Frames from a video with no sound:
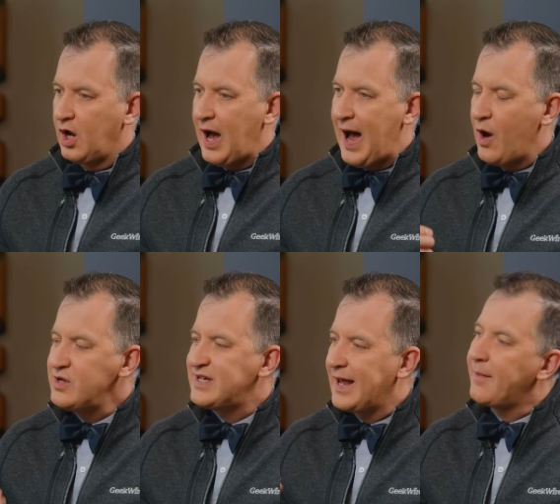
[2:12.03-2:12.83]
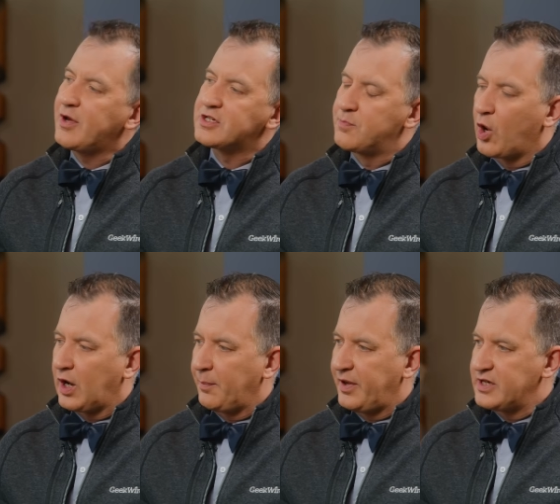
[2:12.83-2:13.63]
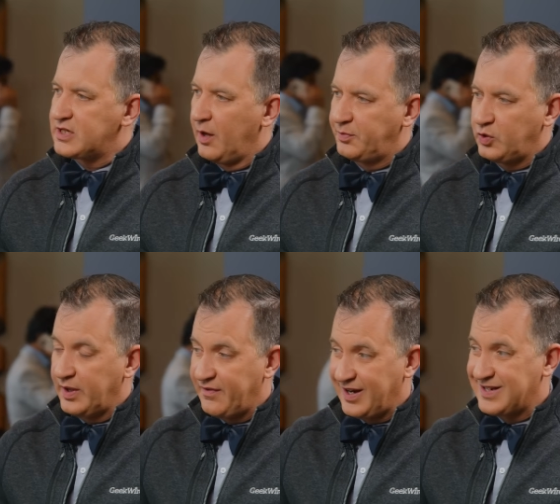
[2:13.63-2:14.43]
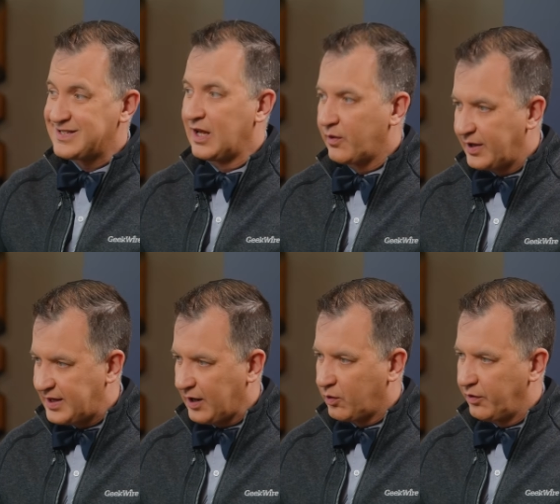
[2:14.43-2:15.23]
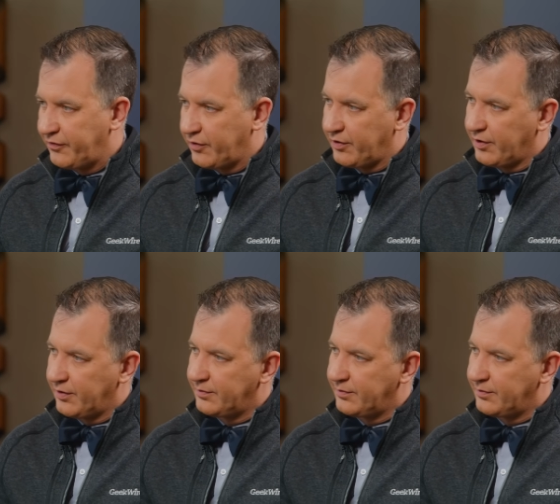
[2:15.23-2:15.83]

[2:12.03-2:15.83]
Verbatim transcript: How has A W S Marketplace helped you even accelerate that growth further?